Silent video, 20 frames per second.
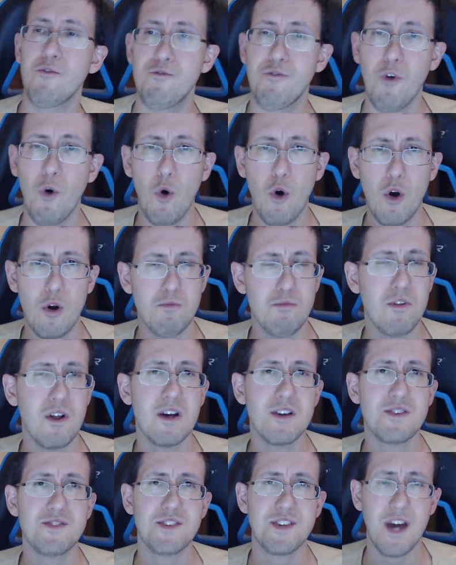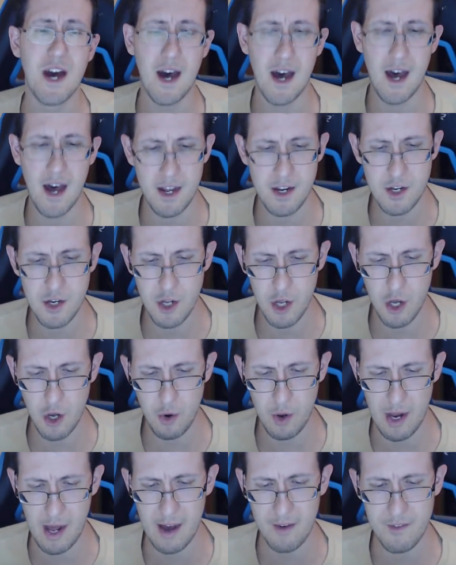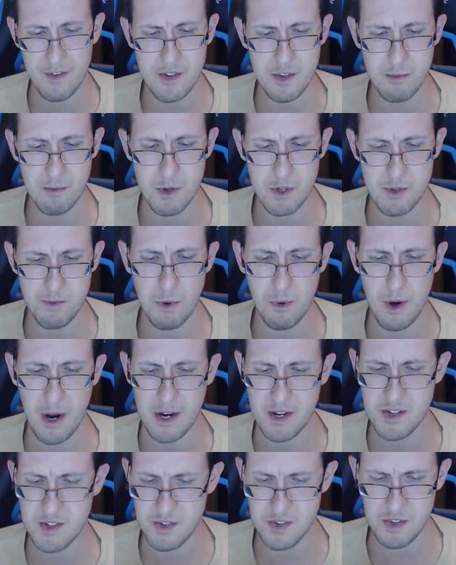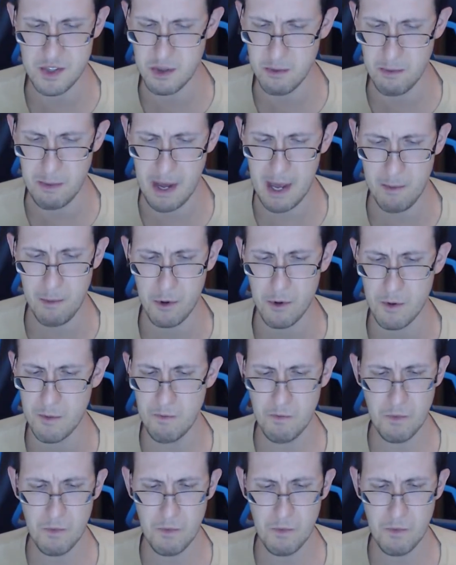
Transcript: forward. Bless God. You know, it obviously must be right because it's in the Bible